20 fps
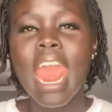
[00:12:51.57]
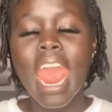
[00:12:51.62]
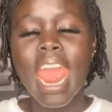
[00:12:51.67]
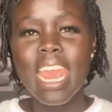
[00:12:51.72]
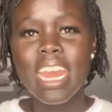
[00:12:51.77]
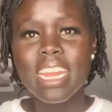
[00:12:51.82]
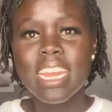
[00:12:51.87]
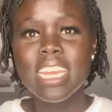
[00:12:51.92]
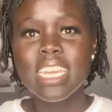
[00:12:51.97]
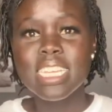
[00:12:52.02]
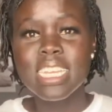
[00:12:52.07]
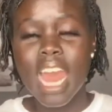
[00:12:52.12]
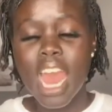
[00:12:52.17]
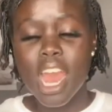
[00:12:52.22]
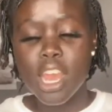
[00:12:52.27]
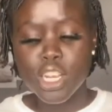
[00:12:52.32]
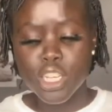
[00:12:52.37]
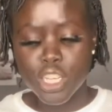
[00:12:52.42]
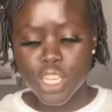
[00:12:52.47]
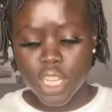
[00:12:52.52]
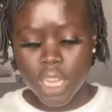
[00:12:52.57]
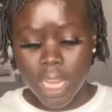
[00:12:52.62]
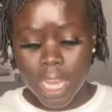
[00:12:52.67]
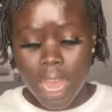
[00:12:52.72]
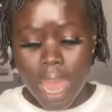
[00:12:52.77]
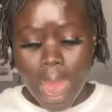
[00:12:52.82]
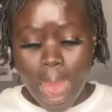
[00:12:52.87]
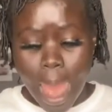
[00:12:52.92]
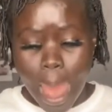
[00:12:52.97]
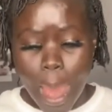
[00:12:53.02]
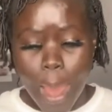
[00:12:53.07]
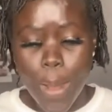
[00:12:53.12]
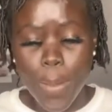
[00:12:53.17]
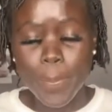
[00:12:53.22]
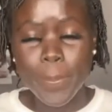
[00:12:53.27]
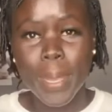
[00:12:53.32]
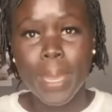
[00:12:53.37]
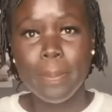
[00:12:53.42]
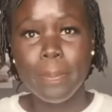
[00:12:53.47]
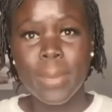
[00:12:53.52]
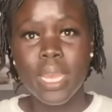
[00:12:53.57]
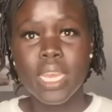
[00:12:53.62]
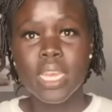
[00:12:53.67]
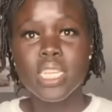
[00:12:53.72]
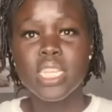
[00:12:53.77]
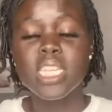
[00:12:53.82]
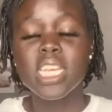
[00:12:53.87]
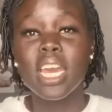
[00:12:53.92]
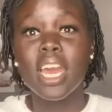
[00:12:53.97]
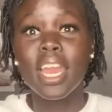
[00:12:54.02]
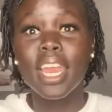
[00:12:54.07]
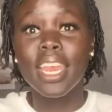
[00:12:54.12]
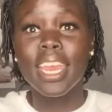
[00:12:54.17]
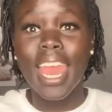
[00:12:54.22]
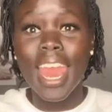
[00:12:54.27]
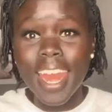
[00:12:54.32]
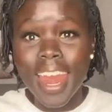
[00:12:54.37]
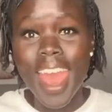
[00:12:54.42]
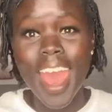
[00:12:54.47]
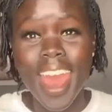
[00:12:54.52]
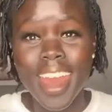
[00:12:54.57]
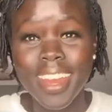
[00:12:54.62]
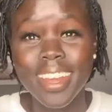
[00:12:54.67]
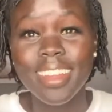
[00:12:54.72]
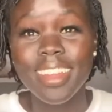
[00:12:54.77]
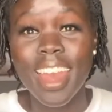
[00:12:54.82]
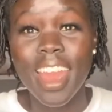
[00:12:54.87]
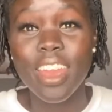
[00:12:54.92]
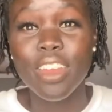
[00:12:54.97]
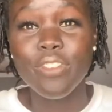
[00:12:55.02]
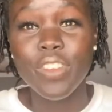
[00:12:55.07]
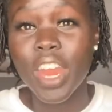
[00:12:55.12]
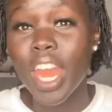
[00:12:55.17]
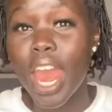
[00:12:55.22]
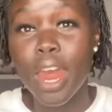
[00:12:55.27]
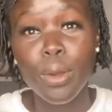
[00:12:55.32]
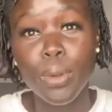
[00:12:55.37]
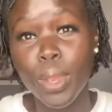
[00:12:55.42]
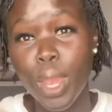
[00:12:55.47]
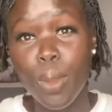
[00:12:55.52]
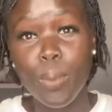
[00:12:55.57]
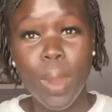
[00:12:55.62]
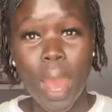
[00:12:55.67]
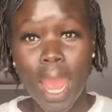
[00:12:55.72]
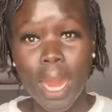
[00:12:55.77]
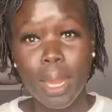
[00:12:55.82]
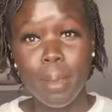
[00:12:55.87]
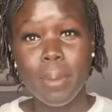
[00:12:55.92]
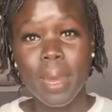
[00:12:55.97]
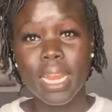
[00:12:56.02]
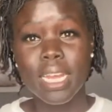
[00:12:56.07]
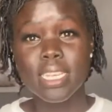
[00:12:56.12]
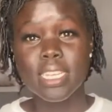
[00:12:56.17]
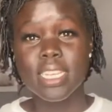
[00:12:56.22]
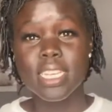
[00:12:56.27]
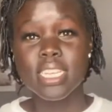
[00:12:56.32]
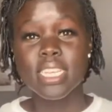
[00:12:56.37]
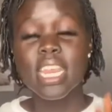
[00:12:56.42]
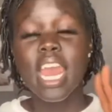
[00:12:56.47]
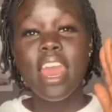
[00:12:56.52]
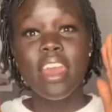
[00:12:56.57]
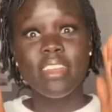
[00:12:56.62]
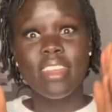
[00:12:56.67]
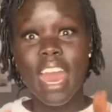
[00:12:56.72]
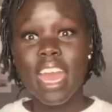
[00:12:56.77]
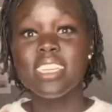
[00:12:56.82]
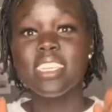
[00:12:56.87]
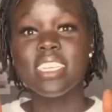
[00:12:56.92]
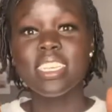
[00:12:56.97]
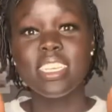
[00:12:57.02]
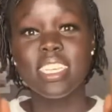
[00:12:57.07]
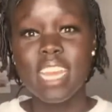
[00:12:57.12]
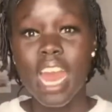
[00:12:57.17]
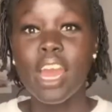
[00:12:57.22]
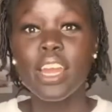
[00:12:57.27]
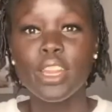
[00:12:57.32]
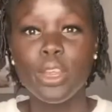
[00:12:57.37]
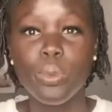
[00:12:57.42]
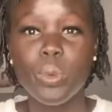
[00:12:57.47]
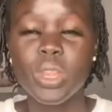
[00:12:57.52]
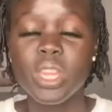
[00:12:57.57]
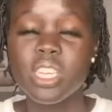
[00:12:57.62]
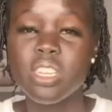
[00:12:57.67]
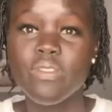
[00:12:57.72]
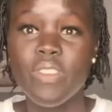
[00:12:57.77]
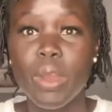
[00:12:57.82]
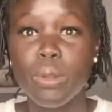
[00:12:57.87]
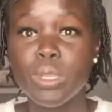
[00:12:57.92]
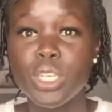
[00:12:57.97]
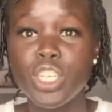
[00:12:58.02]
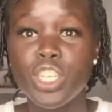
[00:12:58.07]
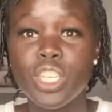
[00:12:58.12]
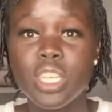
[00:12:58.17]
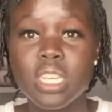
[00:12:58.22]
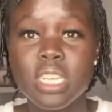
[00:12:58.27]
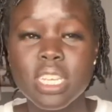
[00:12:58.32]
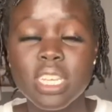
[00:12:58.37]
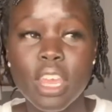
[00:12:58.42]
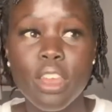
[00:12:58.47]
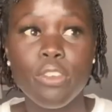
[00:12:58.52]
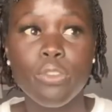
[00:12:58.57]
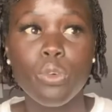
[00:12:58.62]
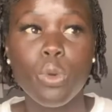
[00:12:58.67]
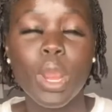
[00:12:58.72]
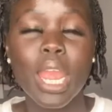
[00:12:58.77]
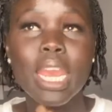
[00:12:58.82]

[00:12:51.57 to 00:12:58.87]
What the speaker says: It is actually helping me to get ahead in life. And I don't care what anybody says. That's exactly what this foundation is here for.